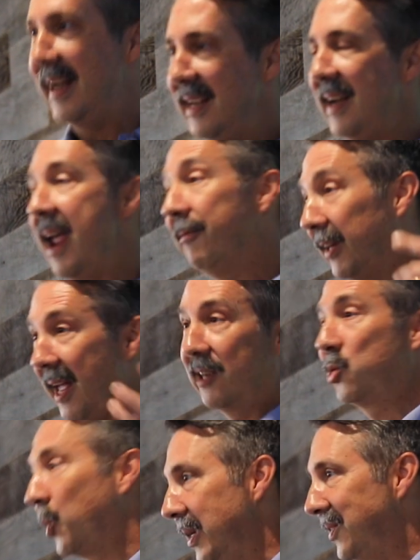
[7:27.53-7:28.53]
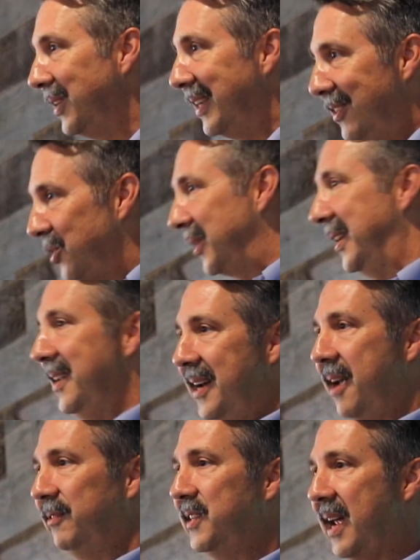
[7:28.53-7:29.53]
They didn't have electricity, so they
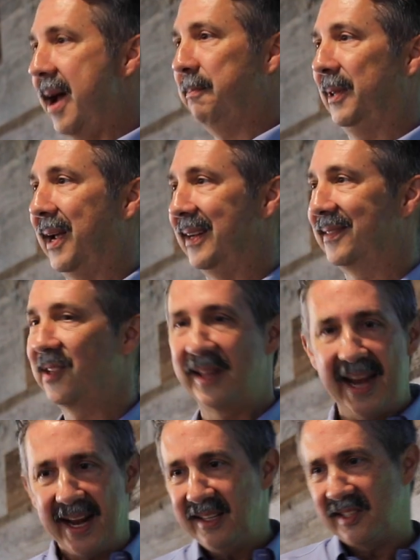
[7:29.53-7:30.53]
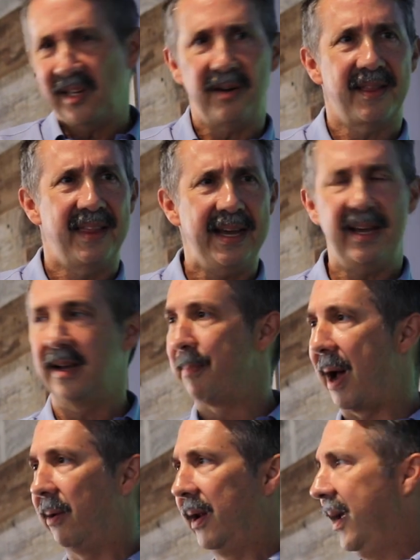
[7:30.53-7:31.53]
didn't have stoplights. So they had to start thinking
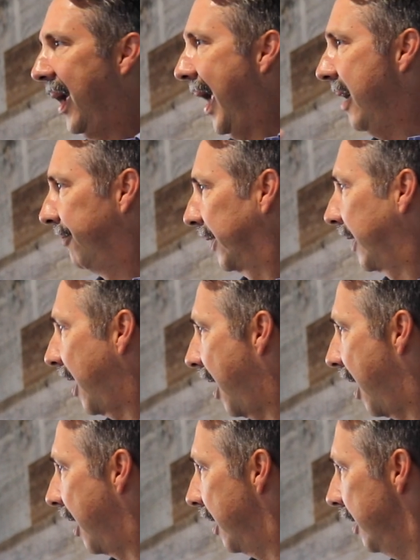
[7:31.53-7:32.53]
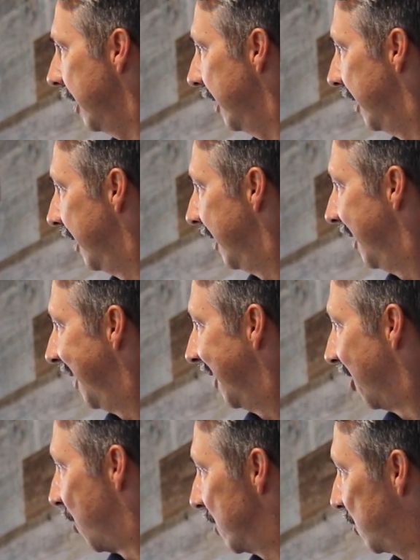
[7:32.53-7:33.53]
about, I have a car and
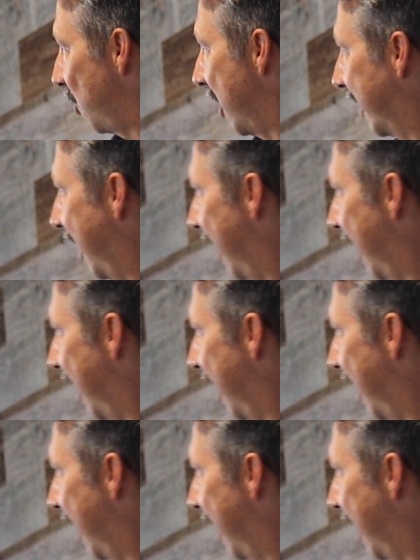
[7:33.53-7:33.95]
a horse-drawn